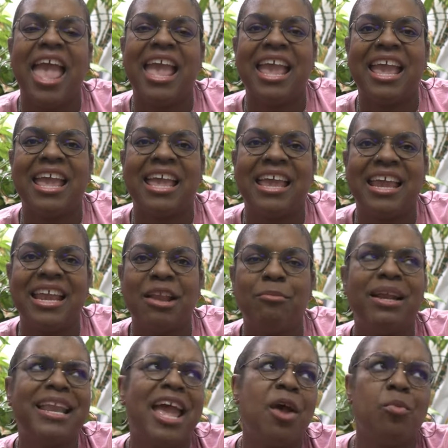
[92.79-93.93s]
And
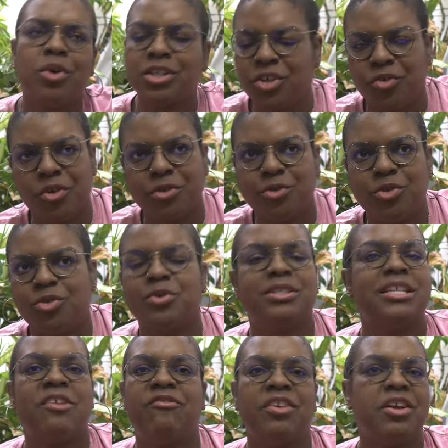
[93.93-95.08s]
my dad worked in grocery stores
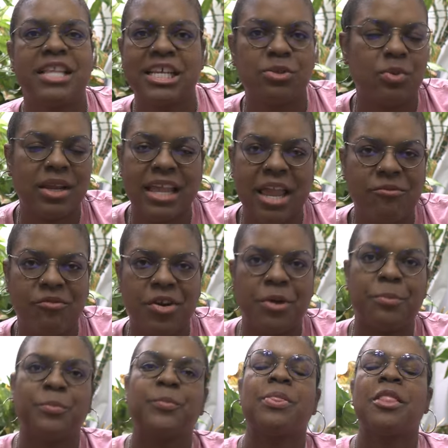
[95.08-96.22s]
and I figured that's where it came
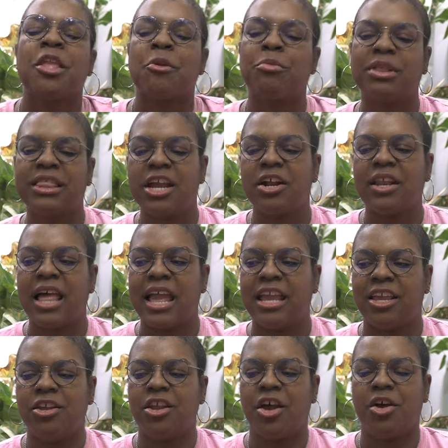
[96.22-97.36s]
from. But they're
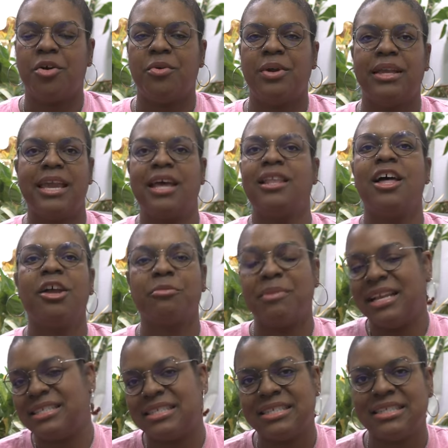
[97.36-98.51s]
like, you know, Kellogg
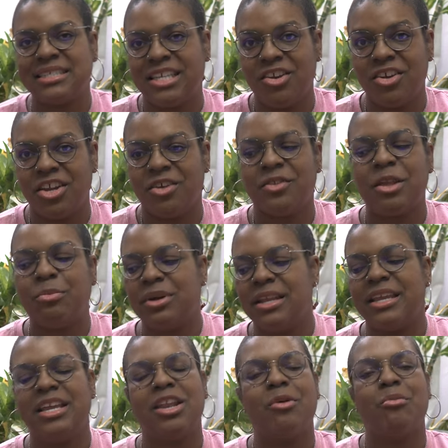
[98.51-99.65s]
makes this cereal. They put
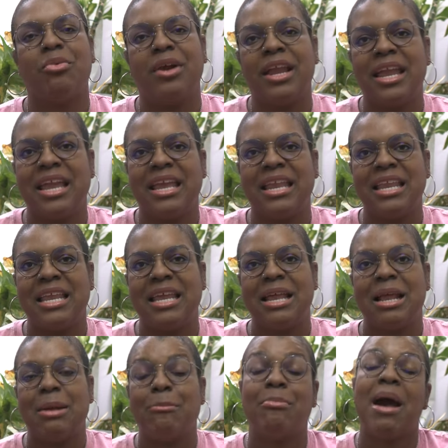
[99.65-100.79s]
it in a brand
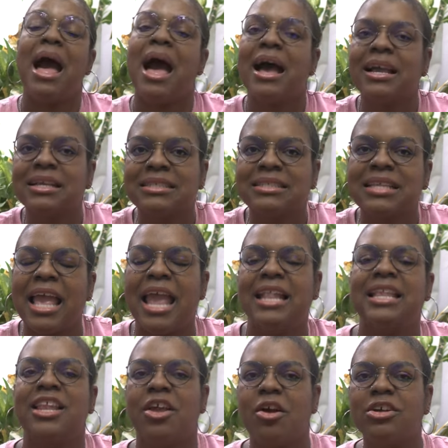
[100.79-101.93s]
box and
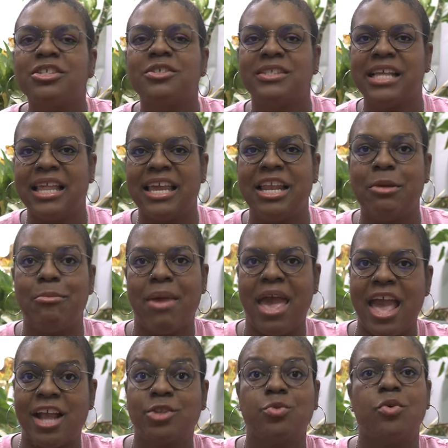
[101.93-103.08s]
then they also sell it in a
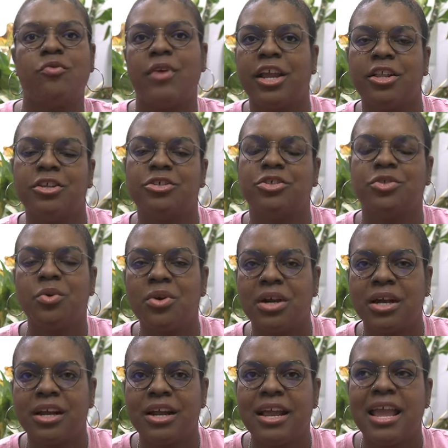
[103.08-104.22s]
bag to a regular
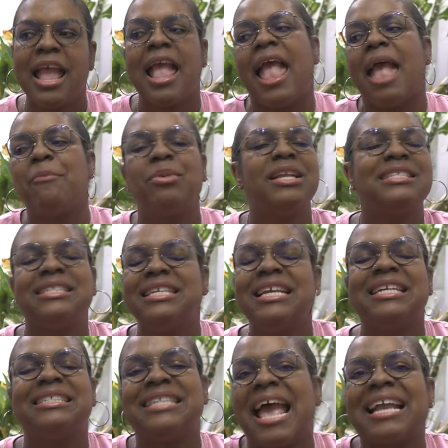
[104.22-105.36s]
store but it's the
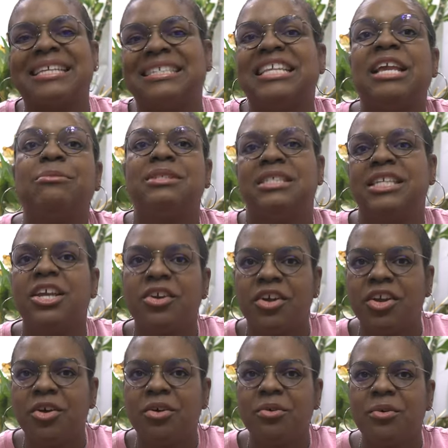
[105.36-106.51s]
exact same
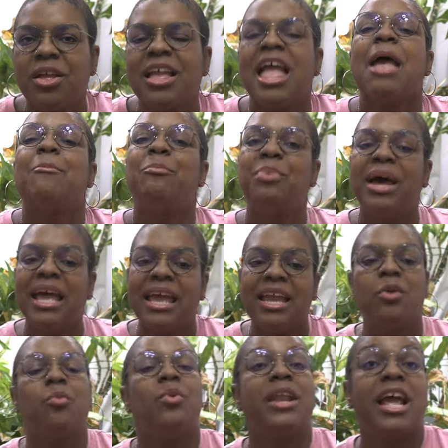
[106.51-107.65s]
cereal.
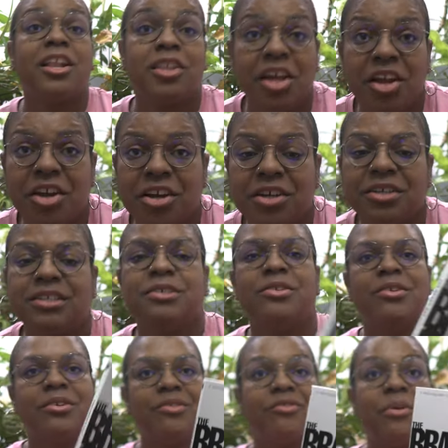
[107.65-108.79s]
But what I learned
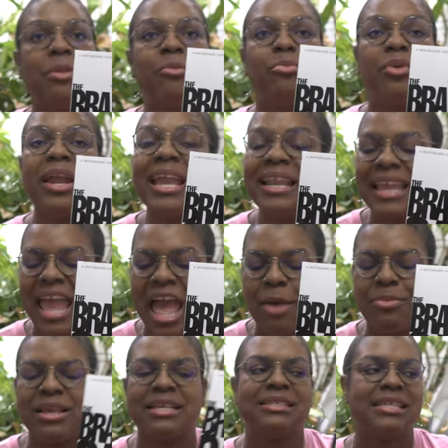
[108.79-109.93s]
from the brand
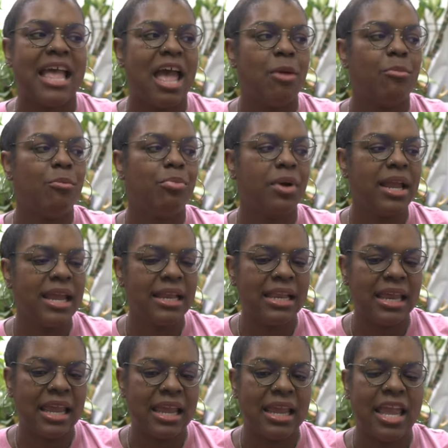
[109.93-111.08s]
gap is that
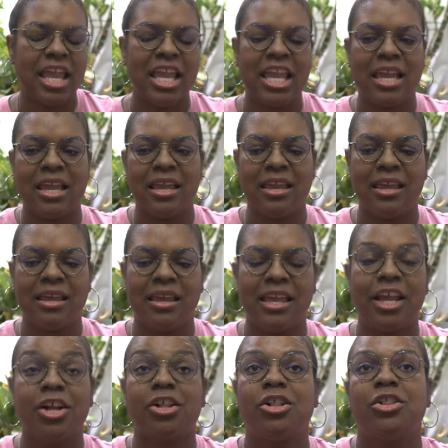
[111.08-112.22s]
branding
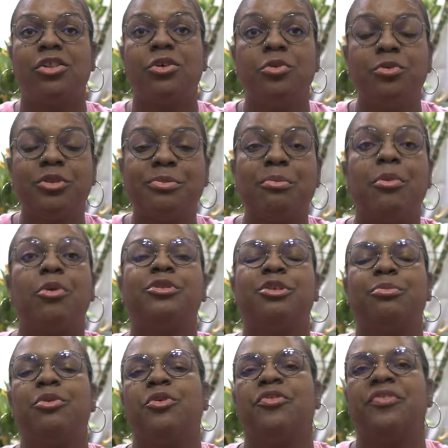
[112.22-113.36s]
includes
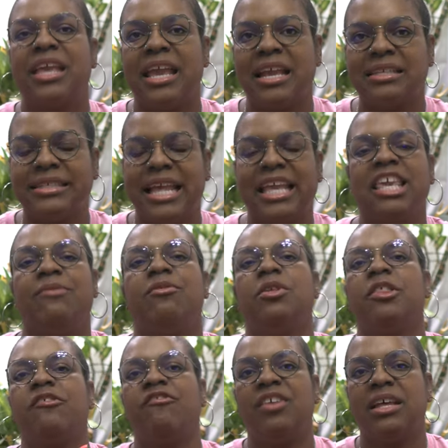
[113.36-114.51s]
multiple things that give you
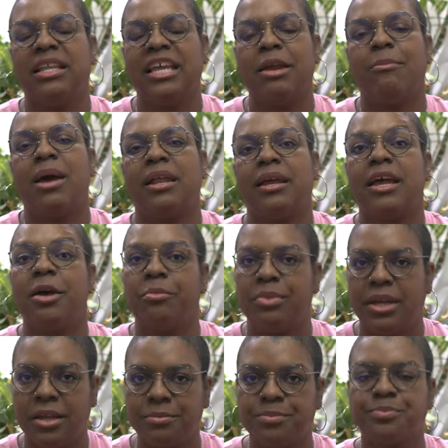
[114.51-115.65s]
the feeling about a
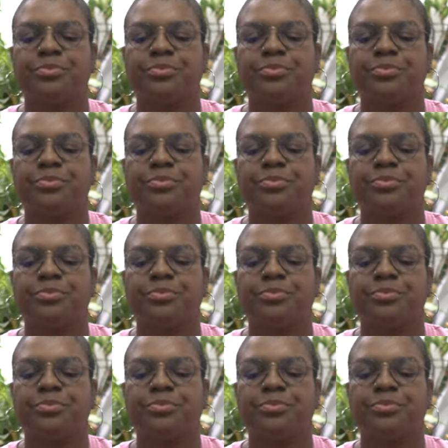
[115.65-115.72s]
company.